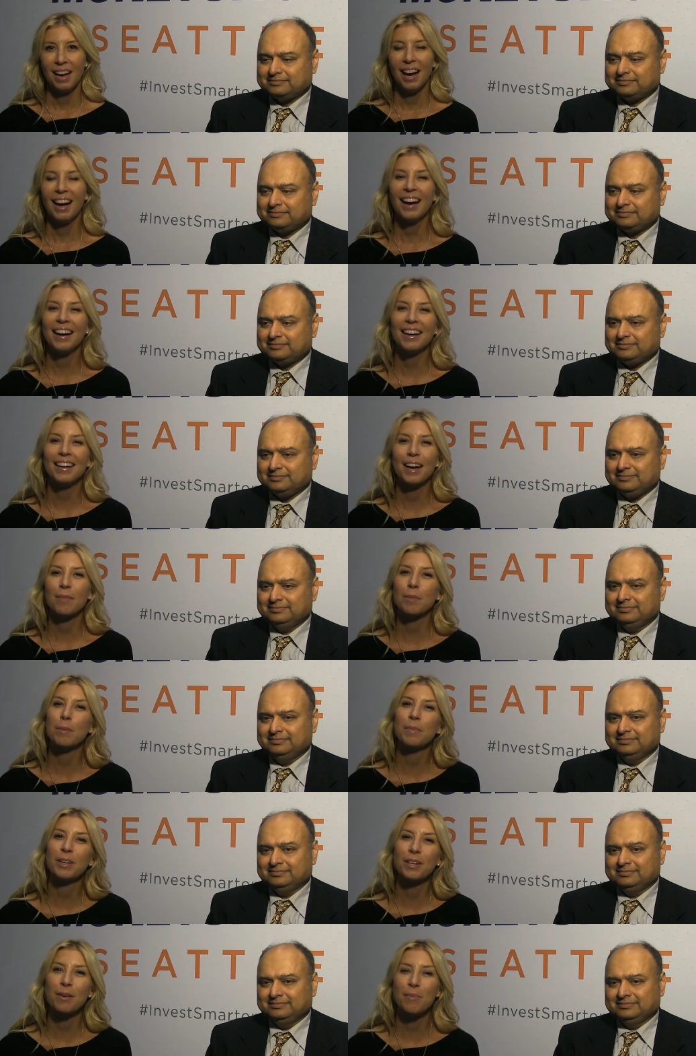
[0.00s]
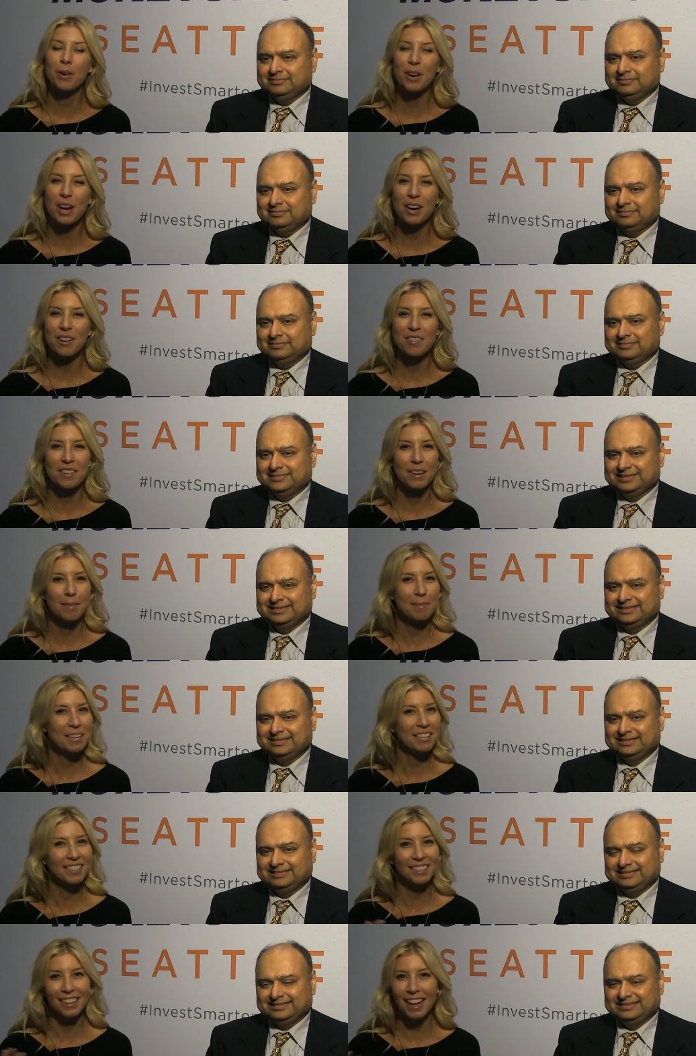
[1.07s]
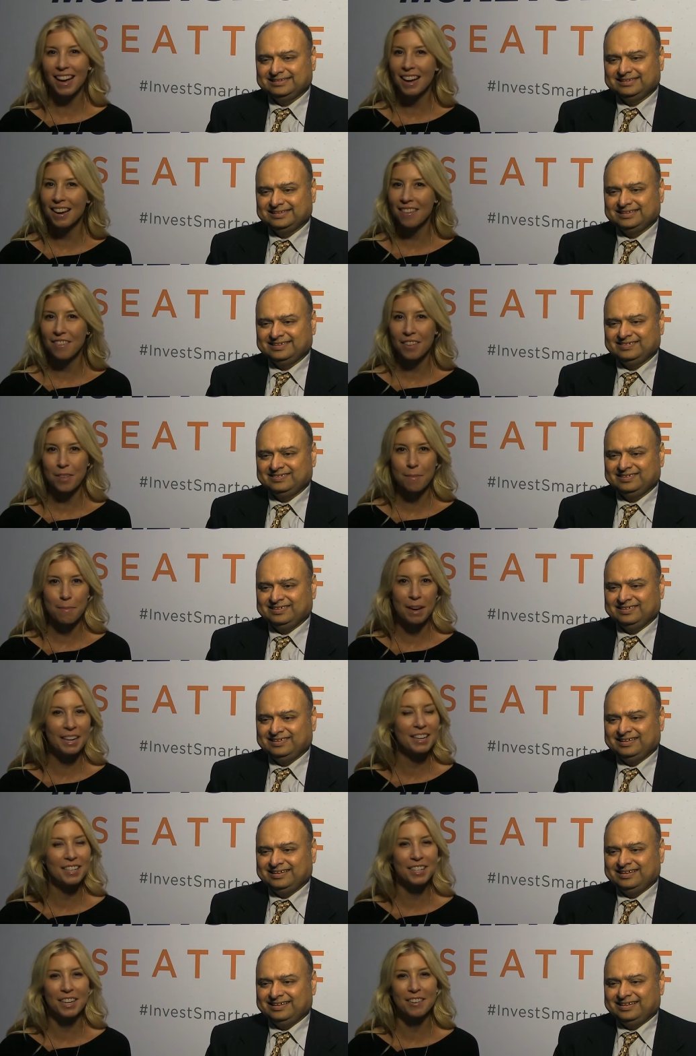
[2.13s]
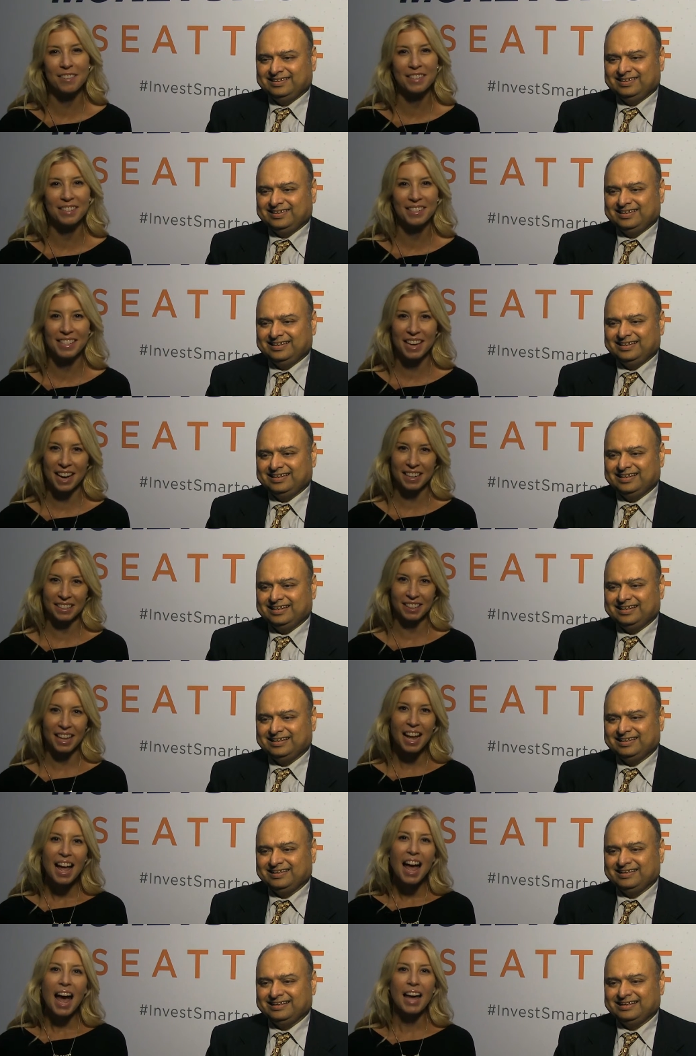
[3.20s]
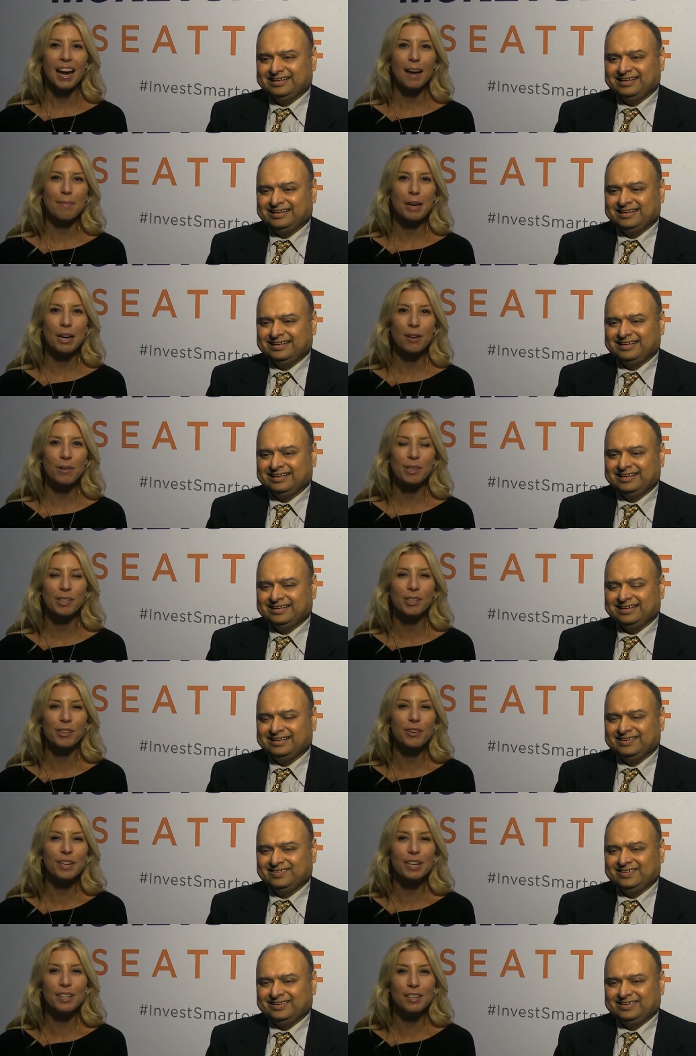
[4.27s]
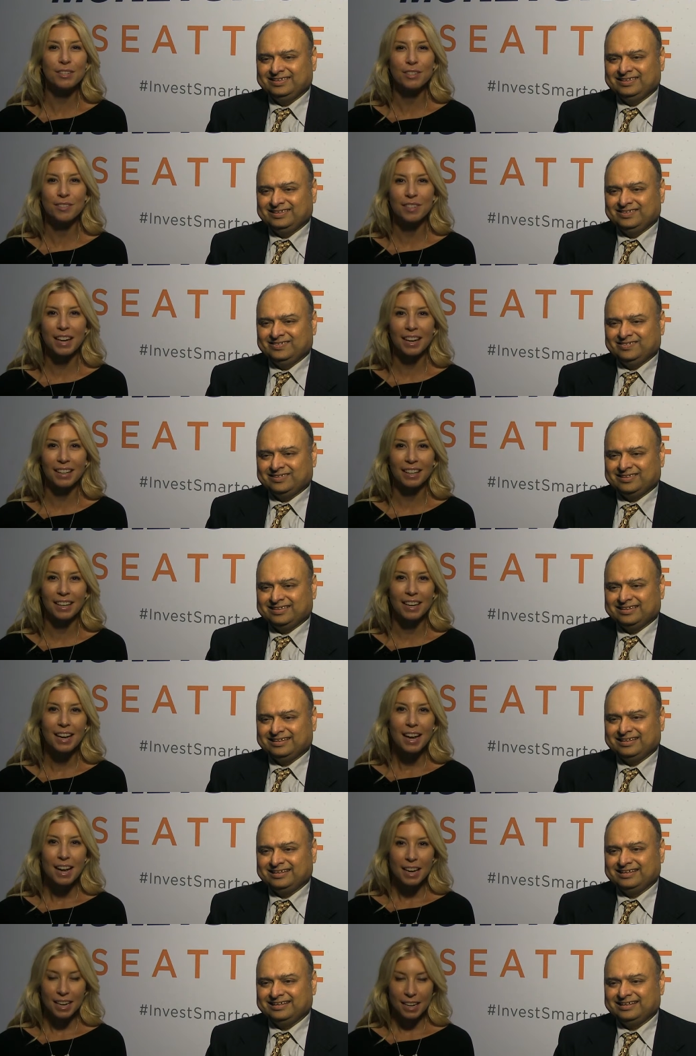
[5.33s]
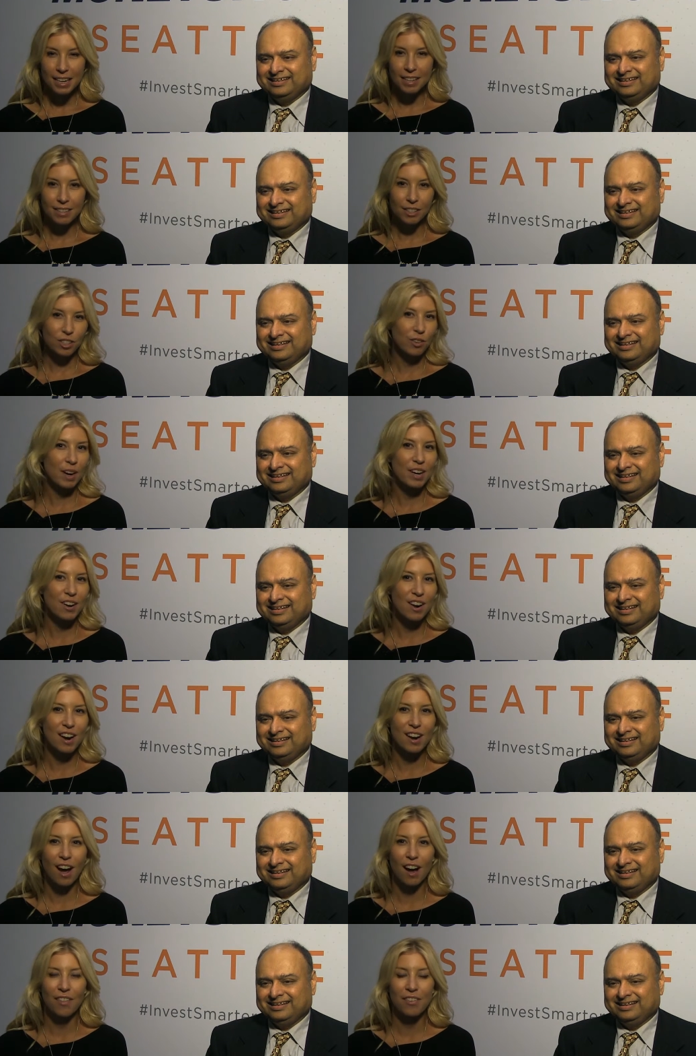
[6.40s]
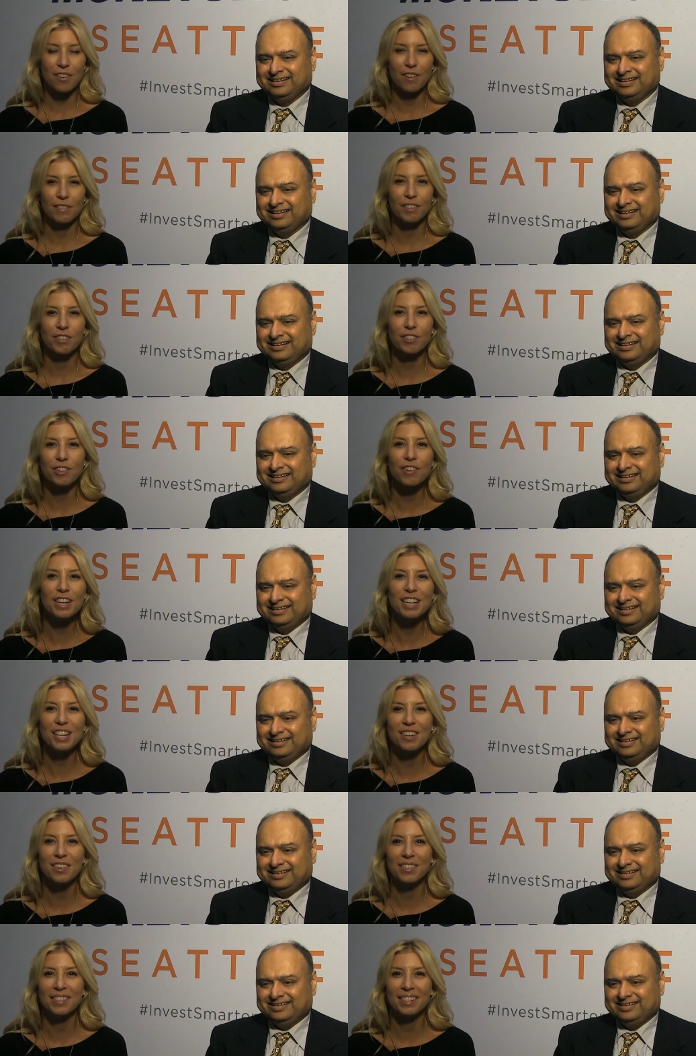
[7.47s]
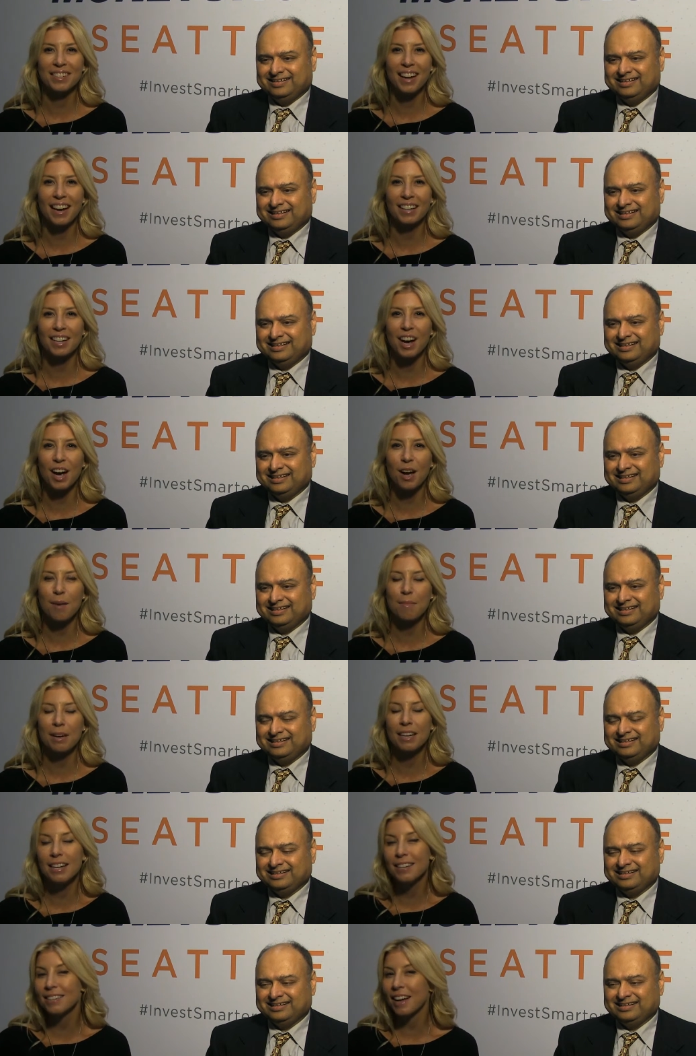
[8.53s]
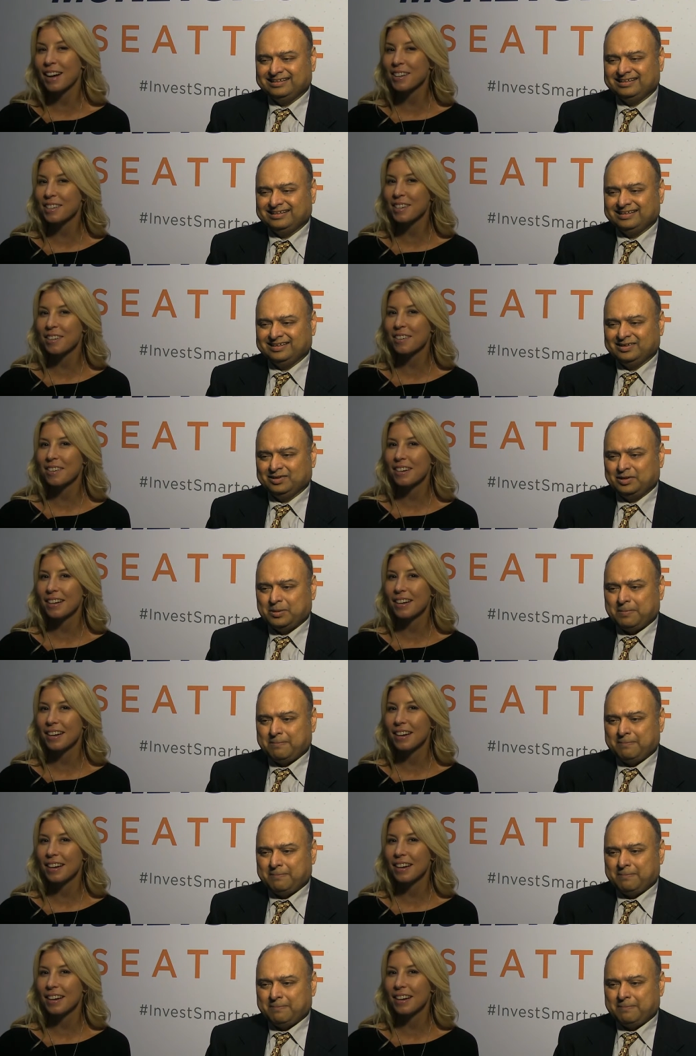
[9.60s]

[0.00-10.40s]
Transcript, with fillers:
Speaker 1: Hi, I'm Amelia Bourdeau, and I'm here live at the Money Show in Seattle. And I'm here with Suri Duddella. He is a trader and author of SuriNotes.com, and he's also